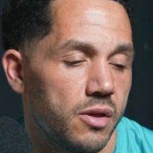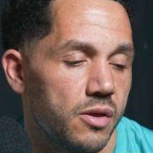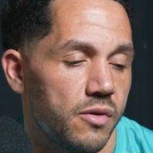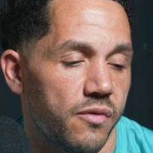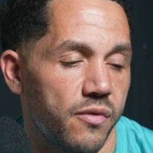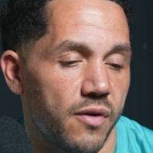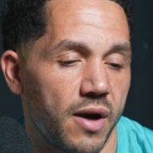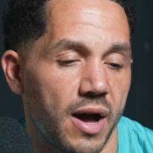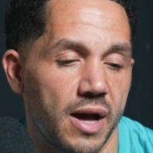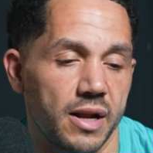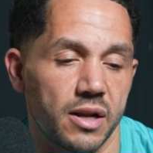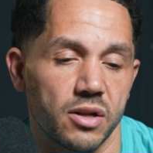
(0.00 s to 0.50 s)

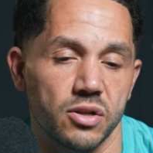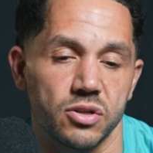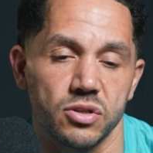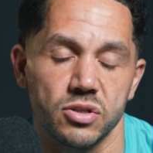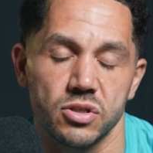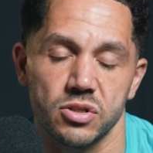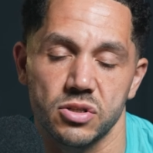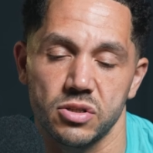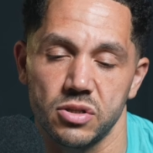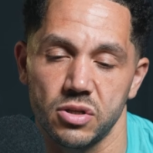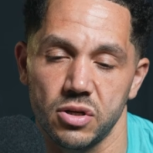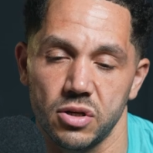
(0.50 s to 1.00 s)

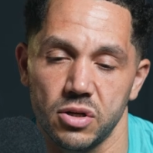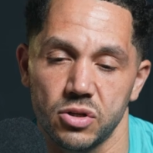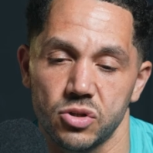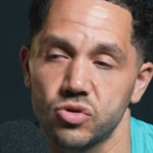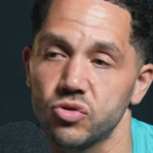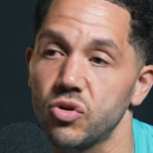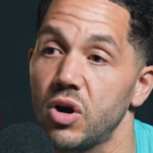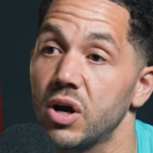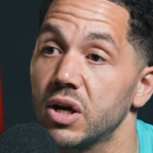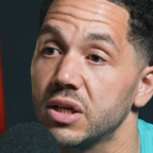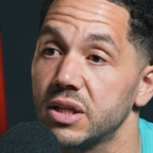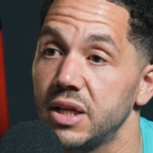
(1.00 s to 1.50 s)
violence, the
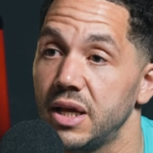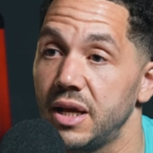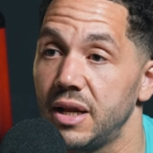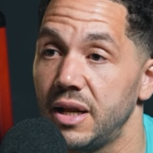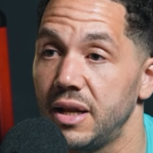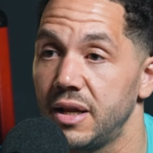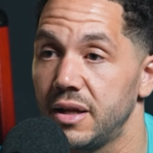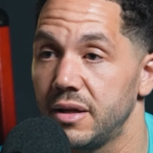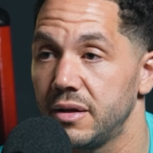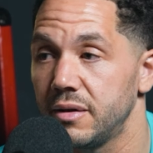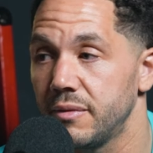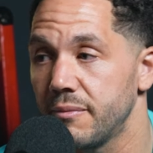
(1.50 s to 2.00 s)
drug
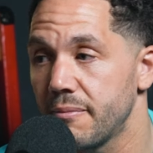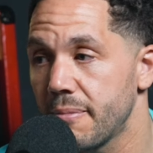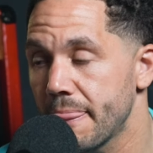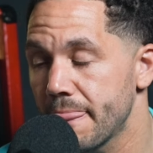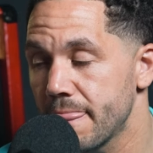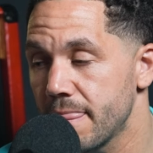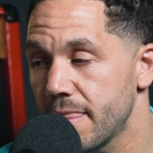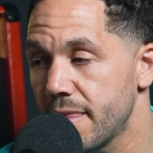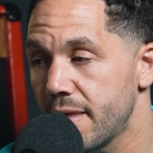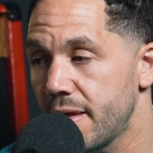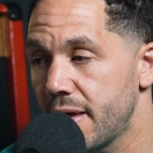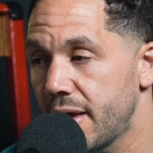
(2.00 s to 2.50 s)
dealing.
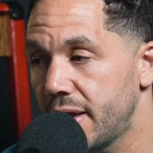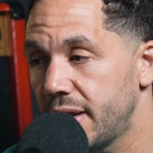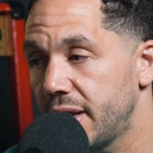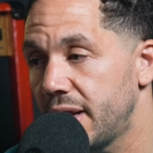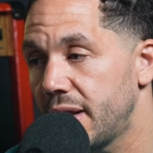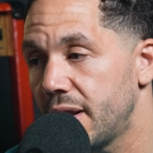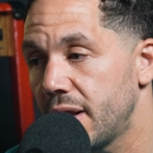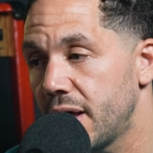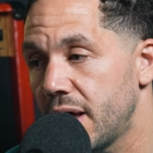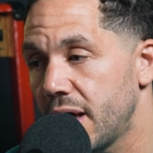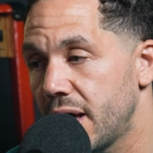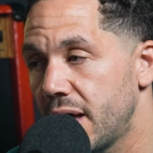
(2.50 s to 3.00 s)
And
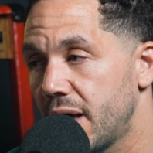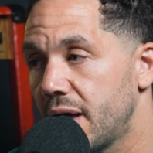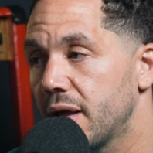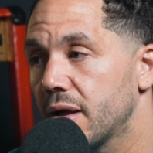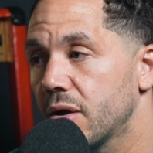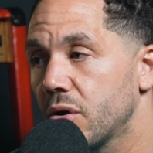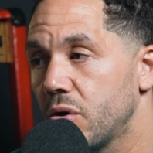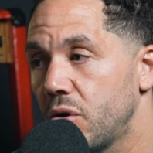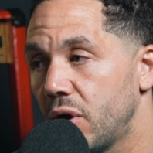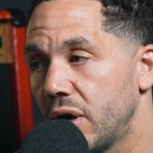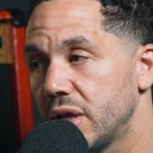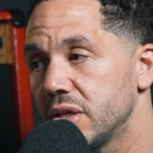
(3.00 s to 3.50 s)
then I
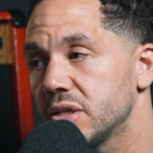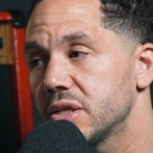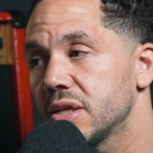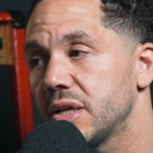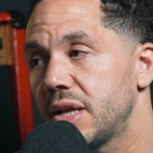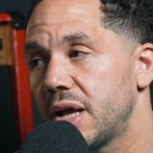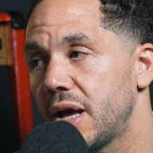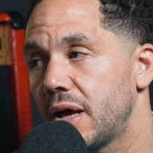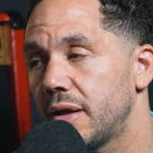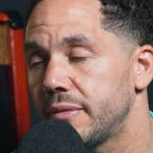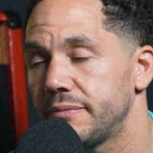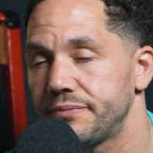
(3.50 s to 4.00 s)
got into
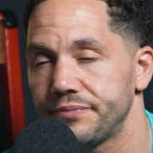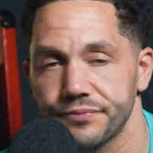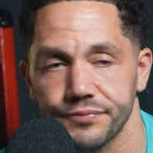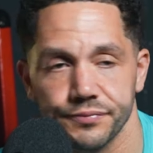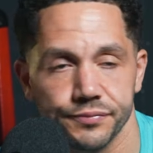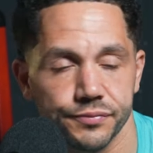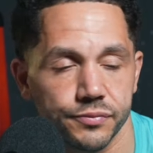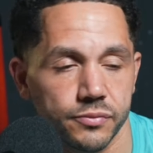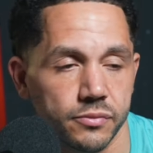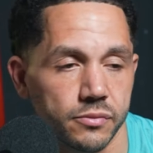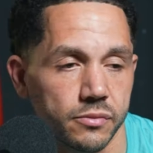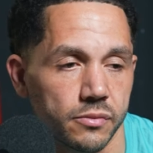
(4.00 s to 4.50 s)
that
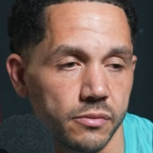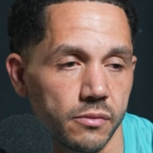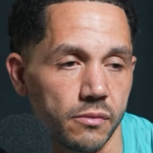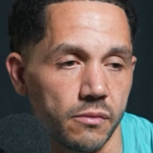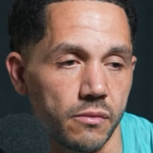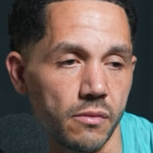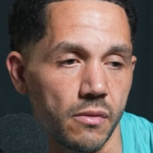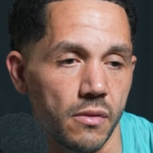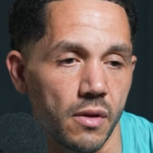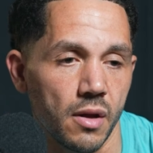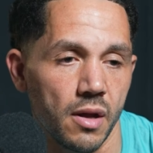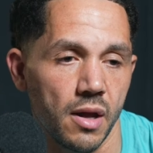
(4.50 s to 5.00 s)

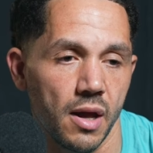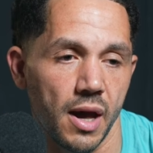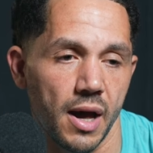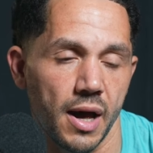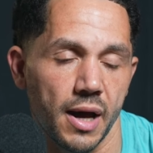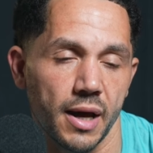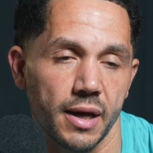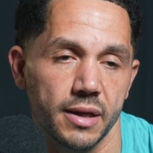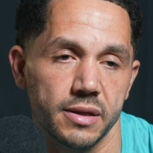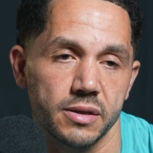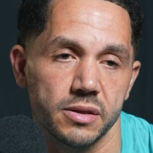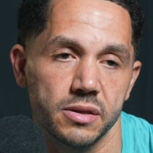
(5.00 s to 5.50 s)

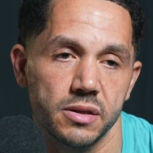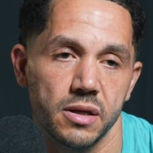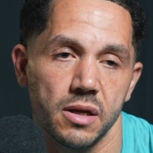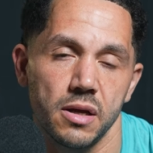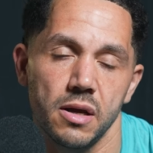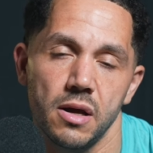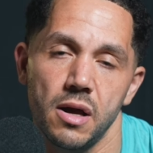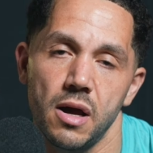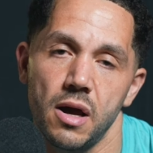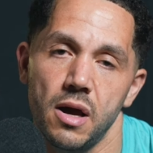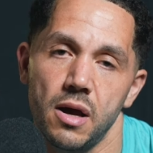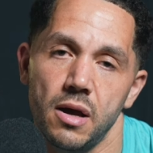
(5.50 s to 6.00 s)
and
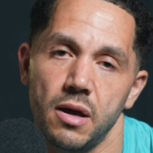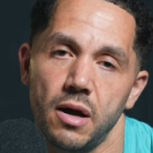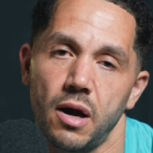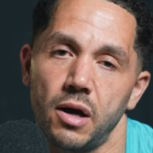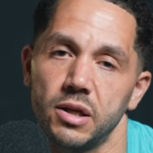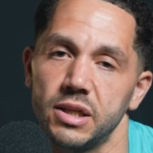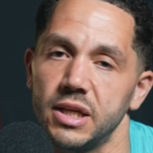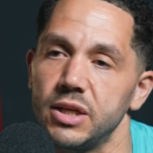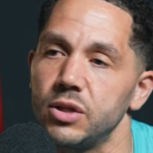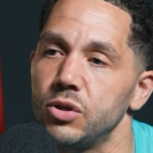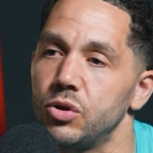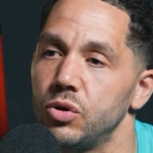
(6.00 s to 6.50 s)

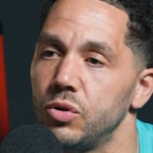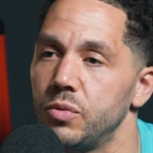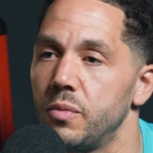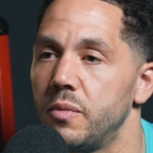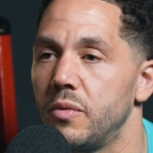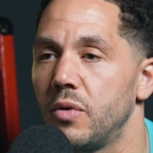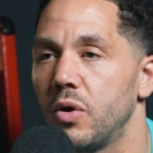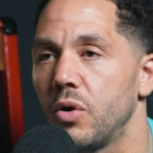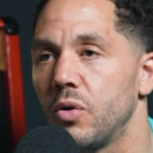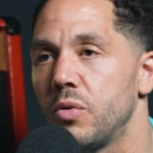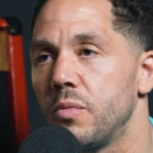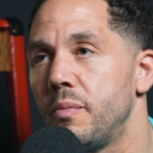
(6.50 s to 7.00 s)
I didn't do
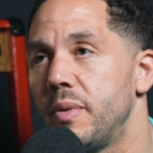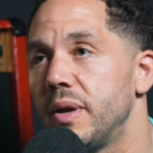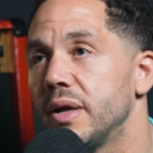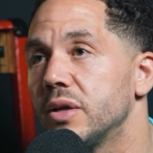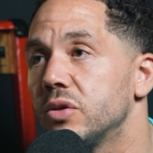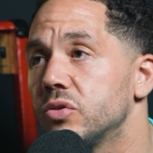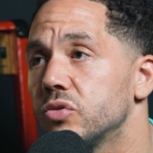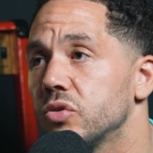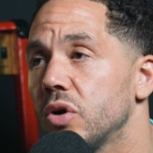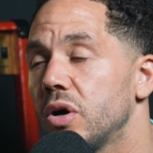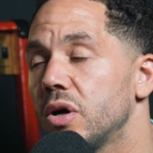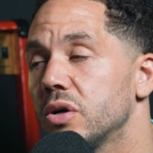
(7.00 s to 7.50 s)
no
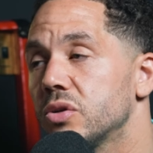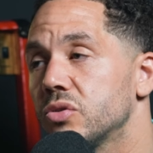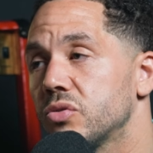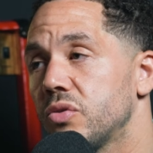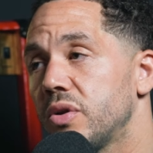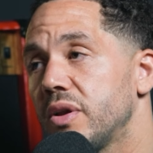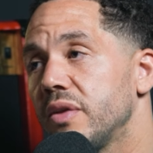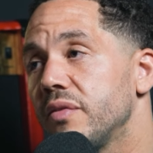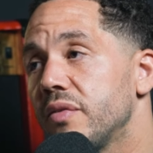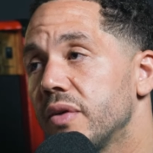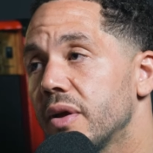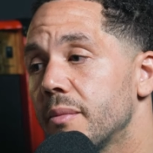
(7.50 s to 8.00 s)
big drugs
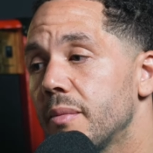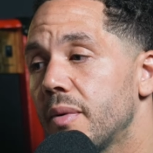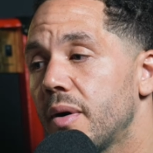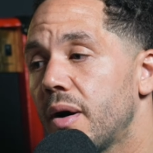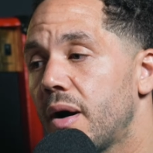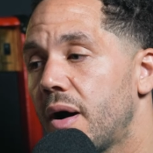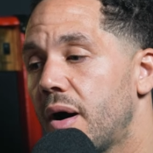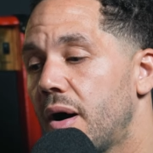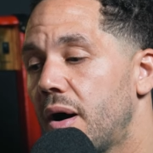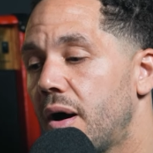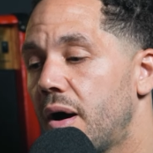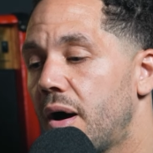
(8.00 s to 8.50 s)
or anything,
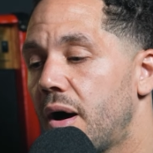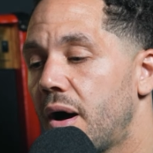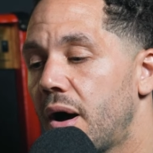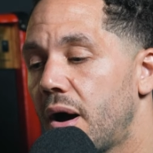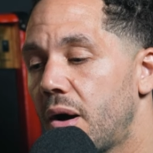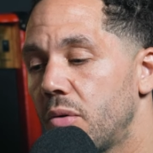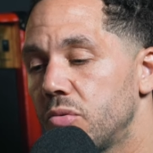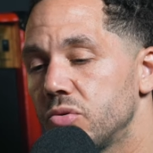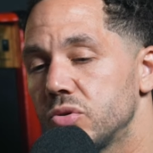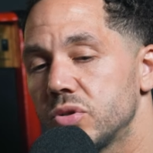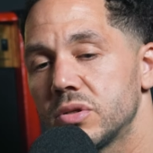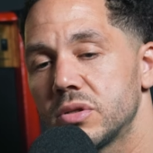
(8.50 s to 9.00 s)
but
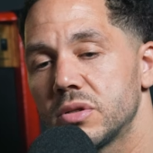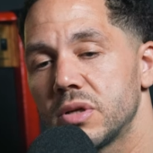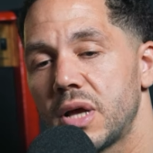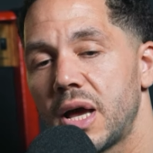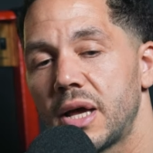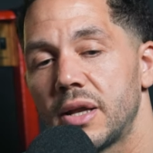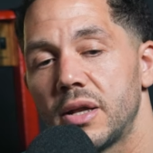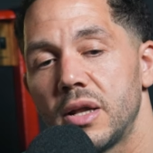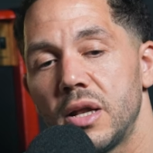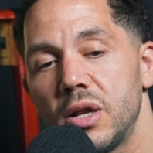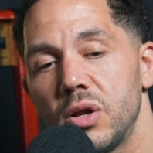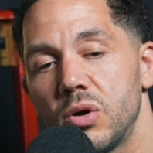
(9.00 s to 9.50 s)
I
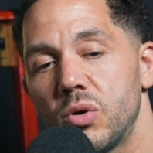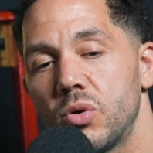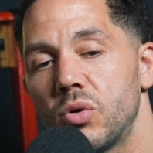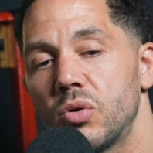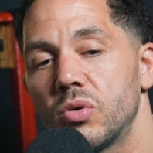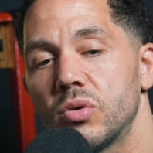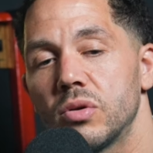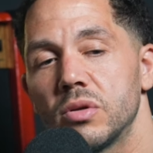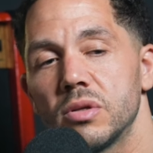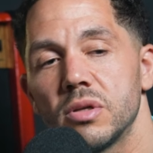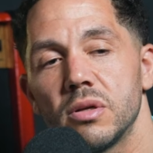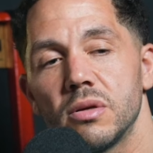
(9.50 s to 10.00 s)
had a
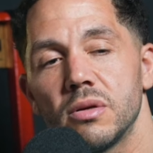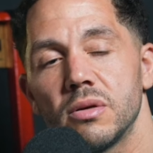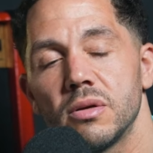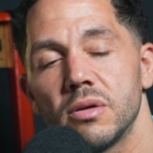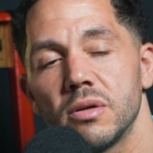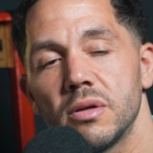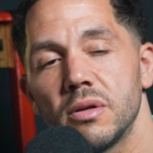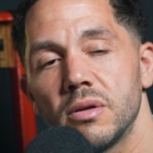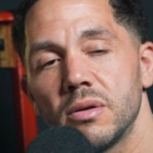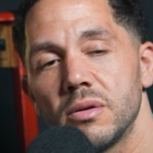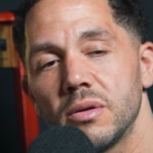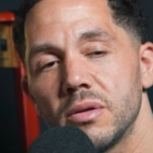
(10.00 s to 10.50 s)
little
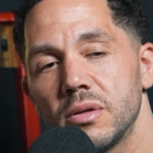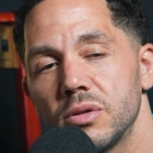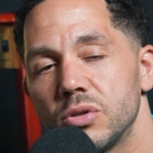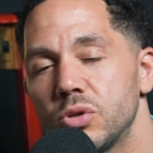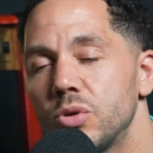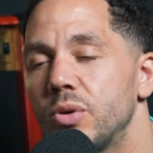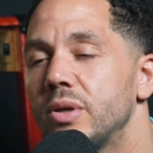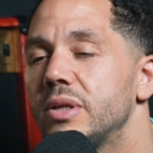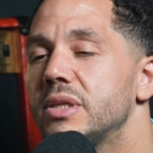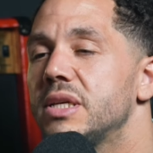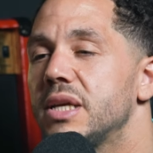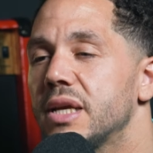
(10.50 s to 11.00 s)

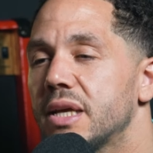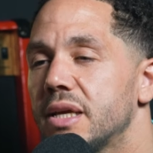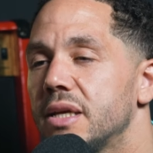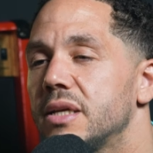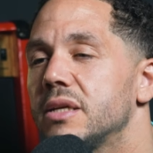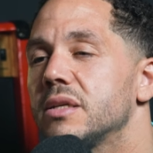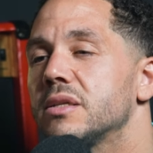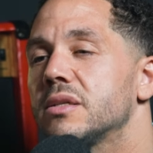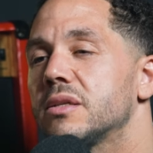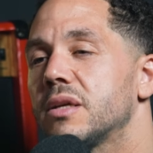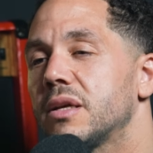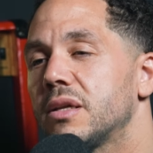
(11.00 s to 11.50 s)
doing
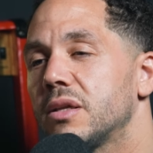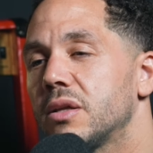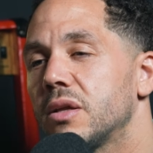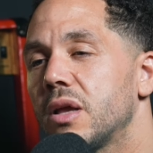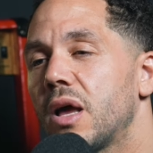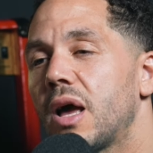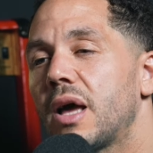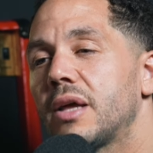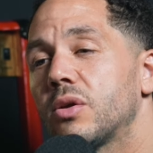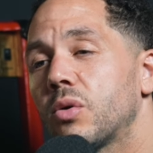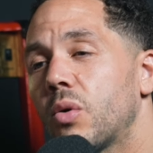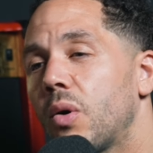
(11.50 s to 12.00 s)
tickets and
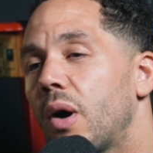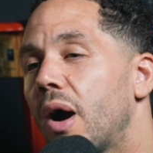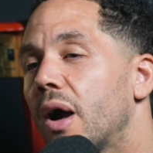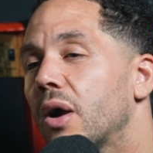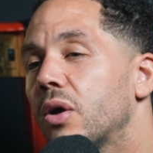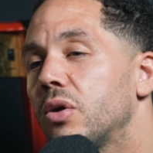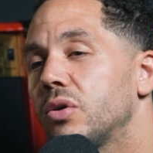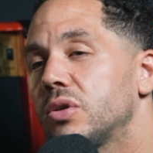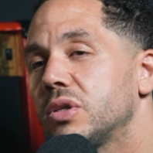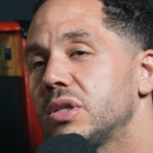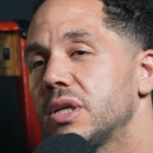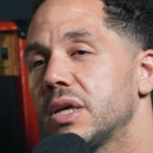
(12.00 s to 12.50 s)
had quite
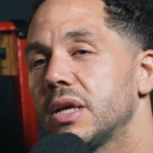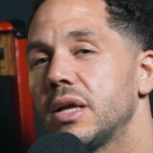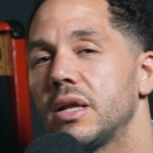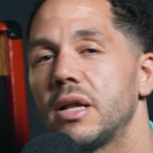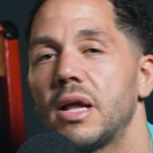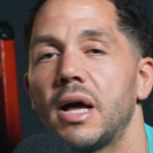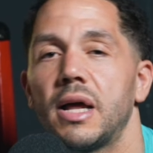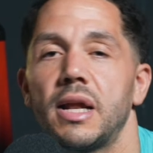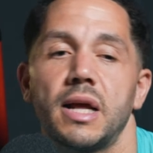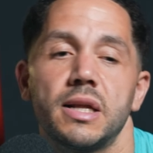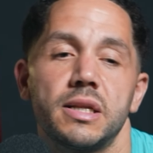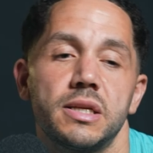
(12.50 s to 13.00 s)
a good ticket
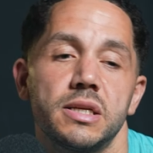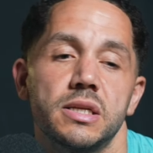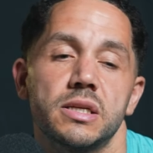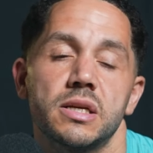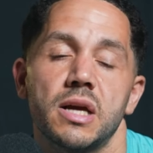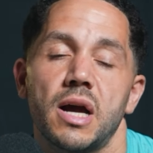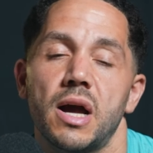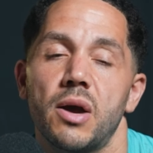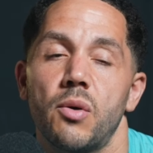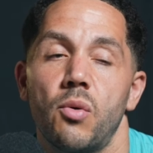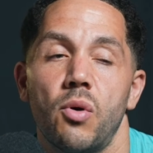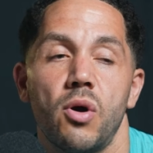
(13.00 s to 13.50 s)
line. I had this
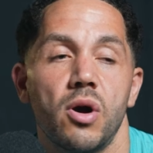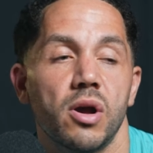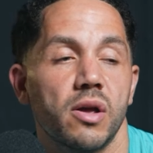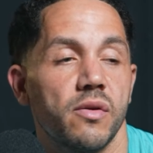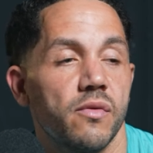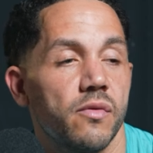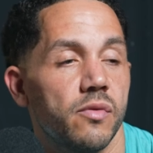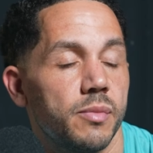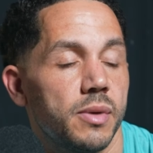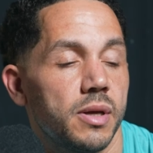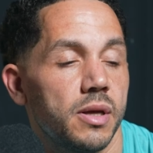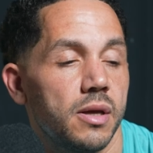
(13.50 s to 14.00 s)
guy
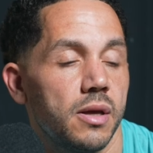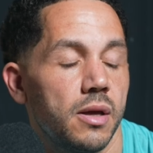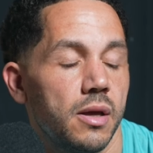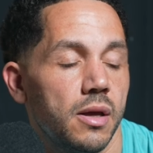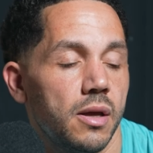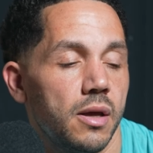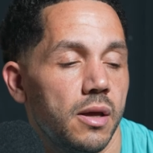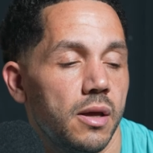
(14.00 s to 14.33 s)
working for me